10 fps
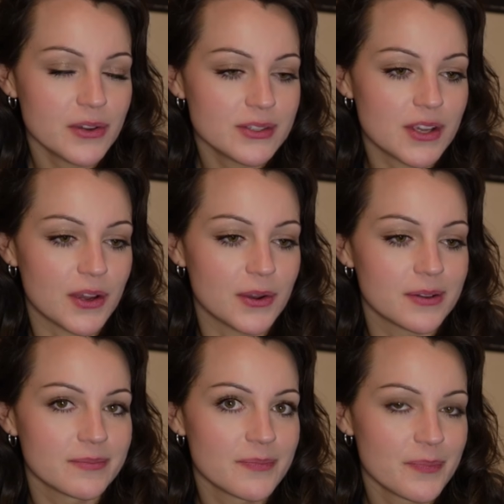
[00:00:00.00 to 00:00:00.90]
so
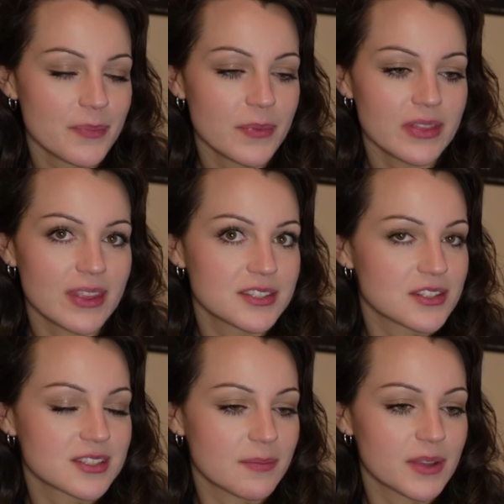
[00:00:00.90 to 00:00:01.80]
that's just
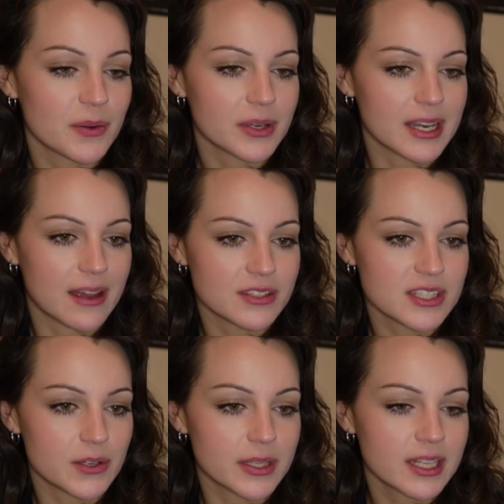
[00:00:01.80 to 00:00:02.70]
something we're going to have to deal
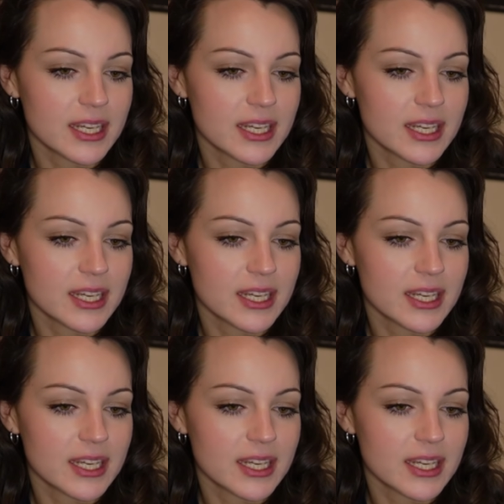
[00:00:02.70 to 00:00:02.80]
with.